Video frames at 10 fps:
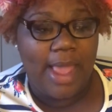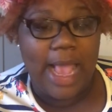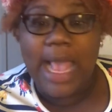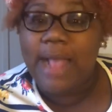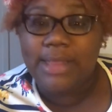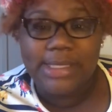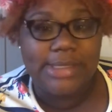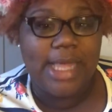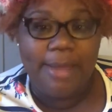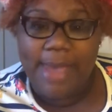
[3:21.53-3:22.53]
I have to
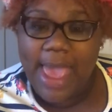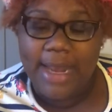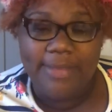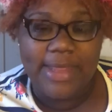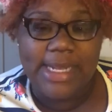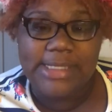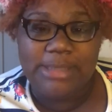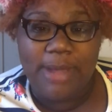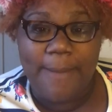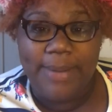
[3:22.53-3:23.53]
stop adding things
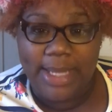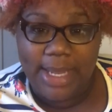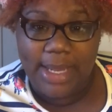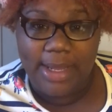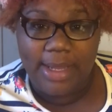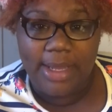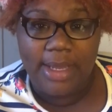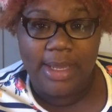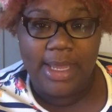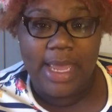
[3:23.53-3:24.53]
to my plate.
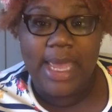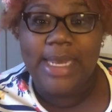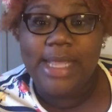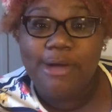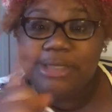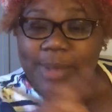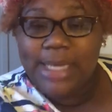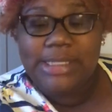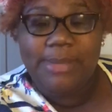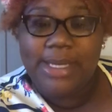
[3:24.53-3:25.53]
And it goes
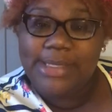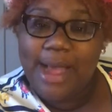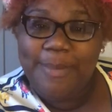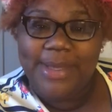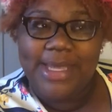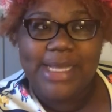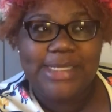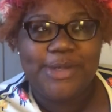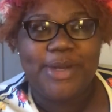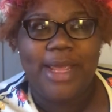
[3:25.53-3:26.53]
back to my topic
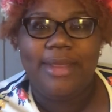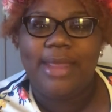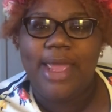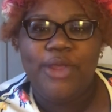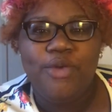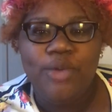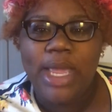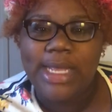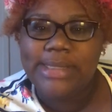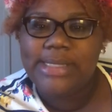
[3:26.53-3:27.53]
yesterday that you
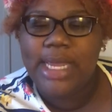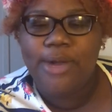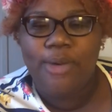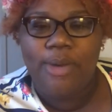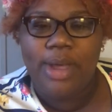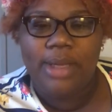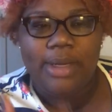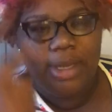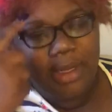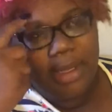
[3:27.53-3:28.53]
can't take on,